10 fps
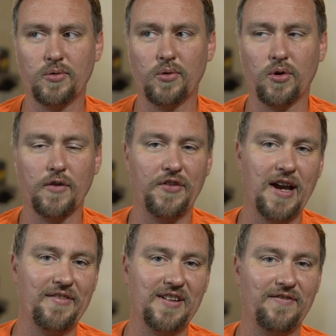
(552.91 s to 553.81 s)
or if you
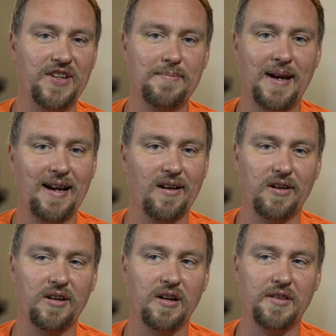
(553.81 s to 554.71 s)
have any feedback
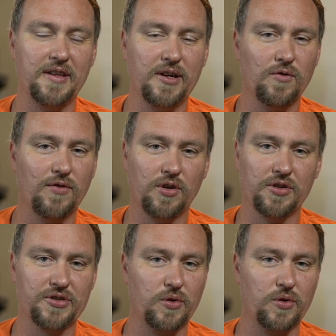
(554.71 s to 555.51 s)
on the overall